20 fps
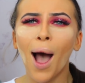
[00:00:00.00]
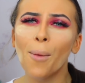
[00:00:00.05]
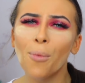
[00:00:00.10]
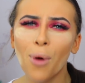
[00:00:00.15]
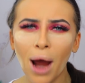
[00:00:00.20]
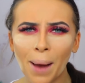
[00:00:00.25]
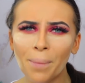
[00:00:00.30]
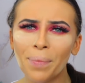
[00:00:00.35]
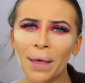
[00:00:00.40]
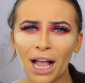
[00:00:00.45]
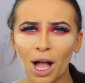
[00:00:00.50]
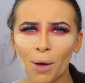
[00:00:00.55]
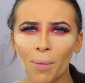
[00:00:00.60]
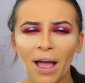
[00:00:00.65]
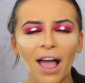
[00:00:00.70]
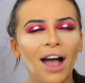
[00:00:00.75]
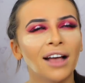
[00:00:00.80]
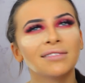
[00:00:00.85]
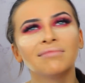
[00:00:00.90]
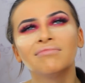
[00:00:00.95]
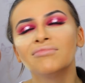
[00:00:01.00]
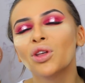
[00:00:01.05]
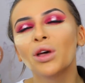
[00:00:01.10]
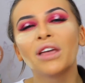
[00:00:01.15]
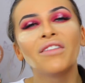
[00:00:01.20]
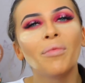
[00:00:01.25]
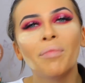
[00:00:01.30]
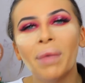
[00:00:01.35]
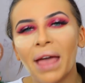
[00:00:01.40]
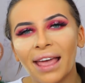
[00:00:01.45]
I'm wearing pink on my eyes.
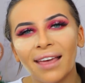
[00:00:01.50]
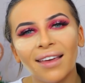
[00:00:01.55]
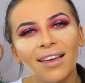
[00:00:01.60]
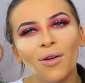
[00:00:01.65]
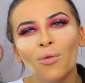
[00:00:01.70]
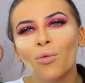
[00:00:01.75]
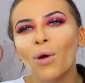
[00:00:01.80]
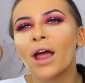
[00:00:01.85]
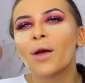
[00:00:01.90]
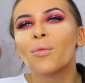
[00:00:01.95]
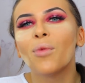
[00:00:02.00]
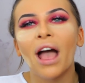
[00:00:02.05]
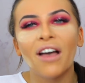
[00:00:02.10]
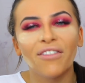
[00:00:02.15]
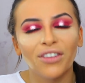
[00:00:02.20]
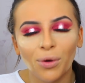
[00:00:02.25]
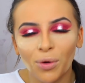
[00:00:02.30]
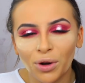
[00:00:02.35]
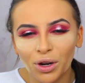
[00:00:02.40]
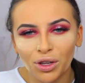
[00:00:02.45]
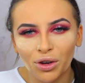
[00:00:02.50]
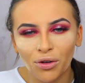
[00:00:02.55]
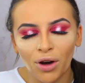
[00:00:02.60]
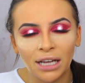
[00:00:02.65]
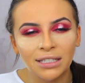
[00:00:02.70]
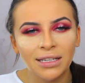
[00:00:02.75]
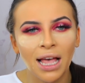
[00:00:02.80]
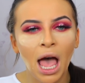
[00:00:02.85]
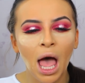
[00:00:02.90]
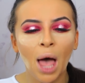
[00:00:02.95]
Not even pink, wearing whatever you want on your
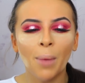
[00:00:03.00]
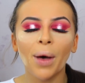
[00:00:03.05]
eyes.